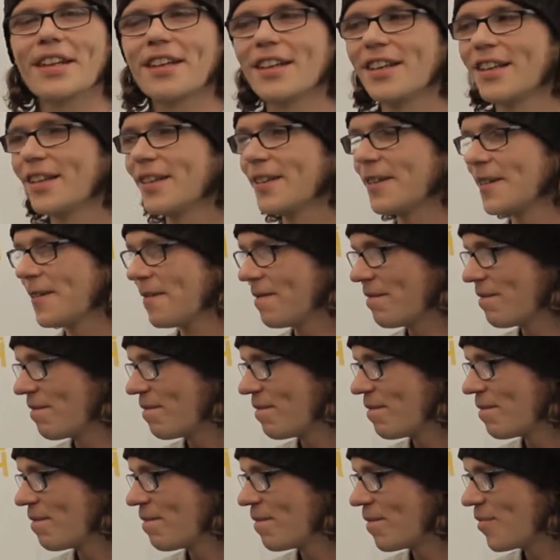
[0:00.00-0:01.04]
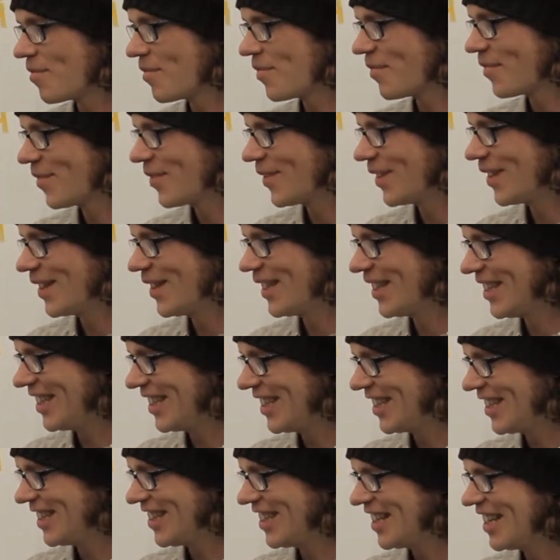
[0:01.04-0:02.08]

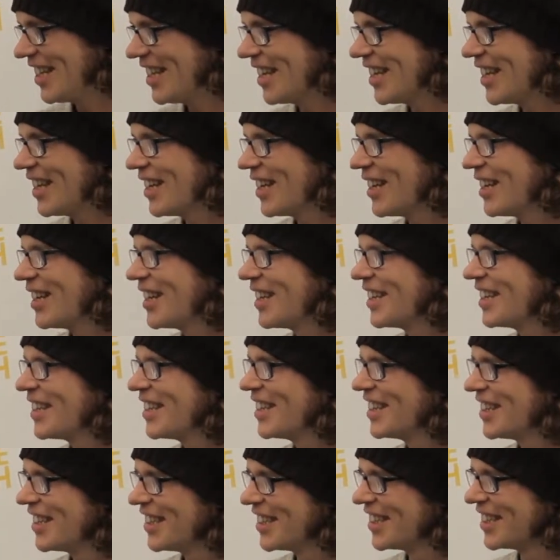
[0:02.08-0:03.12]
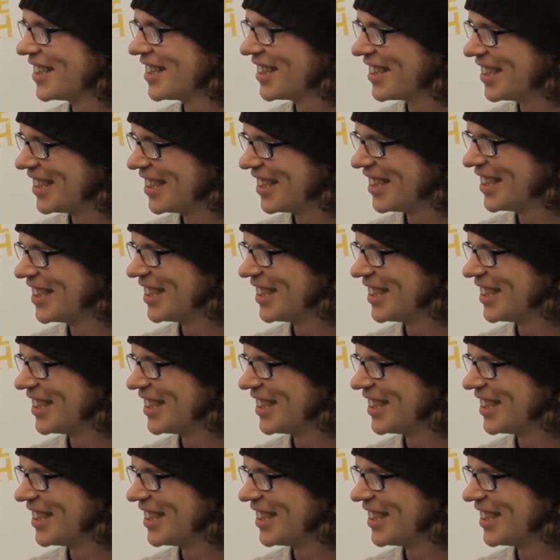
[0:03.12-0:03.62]
(not speaking)